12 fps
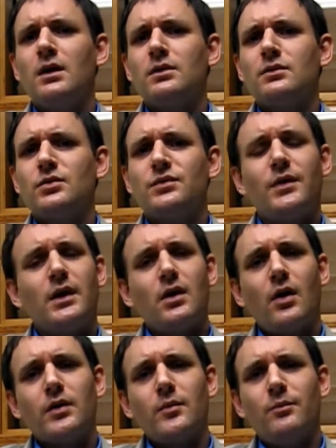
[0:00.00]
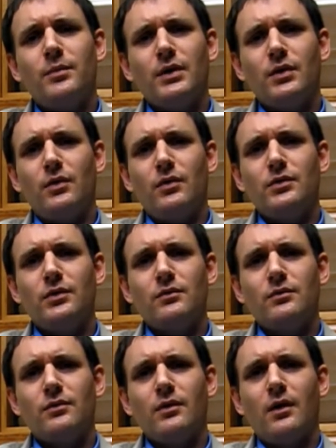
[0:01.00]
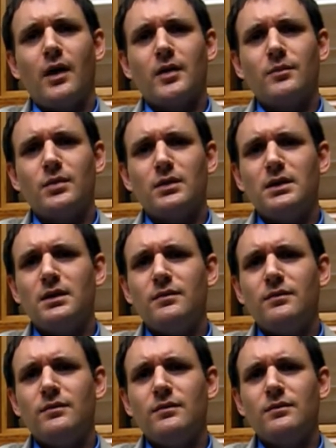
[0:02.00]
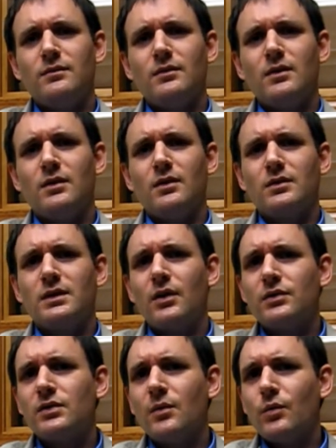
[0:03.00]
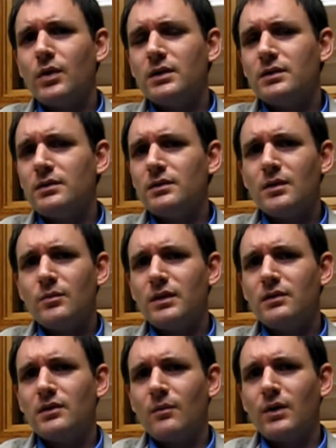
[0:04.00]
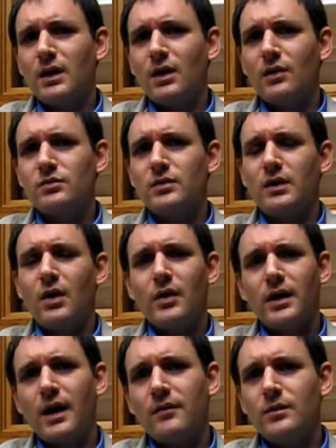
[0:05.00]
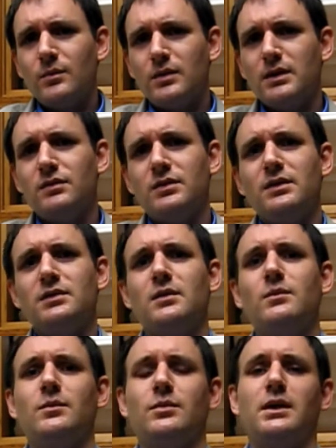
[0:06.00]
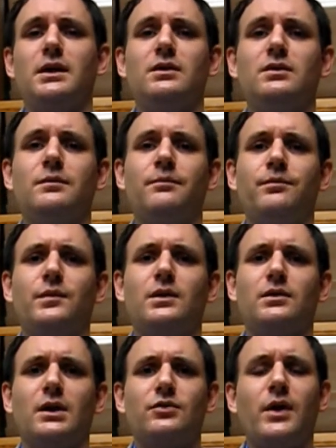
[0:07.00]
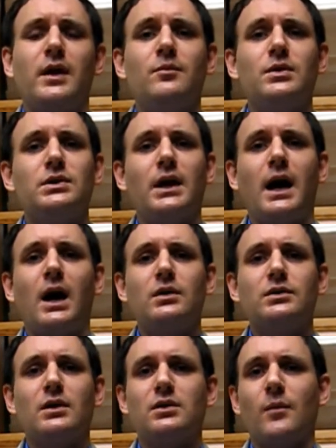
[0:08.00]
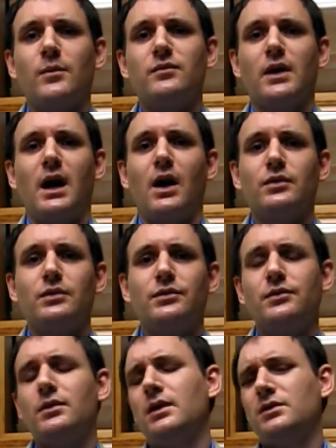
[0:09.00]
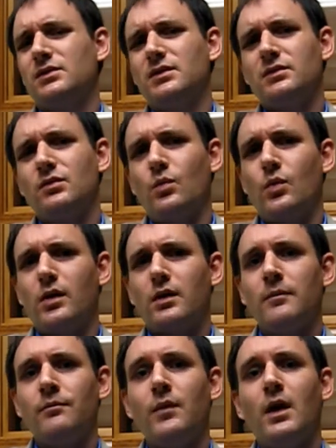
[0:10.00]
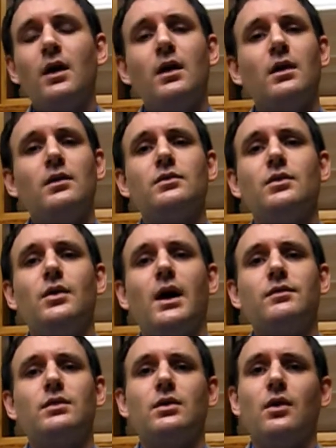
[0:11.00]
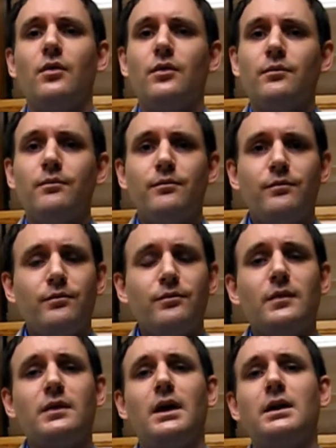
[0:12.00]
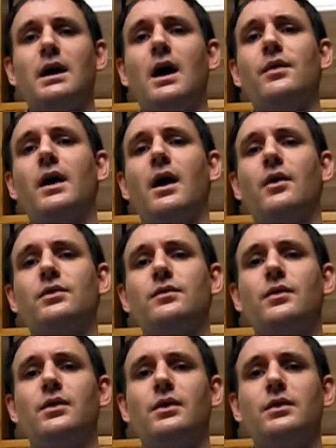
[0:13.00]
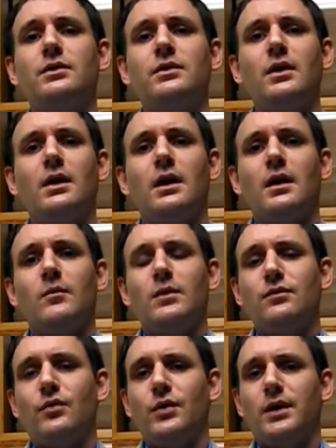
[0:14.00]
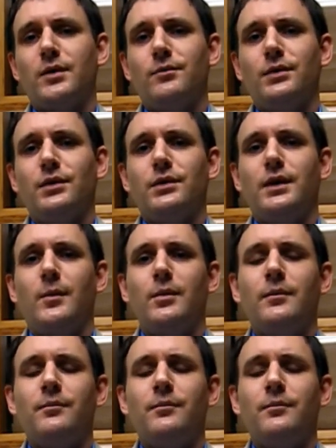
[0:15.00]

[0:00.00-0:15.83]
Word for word: So it's very hard to build on a belief, you know, tell someone to believe something else when they already have a belief system in place. It's like trying to build a house on top of a house. It just doesn't work. So you have to go and take down the house first before you can build up.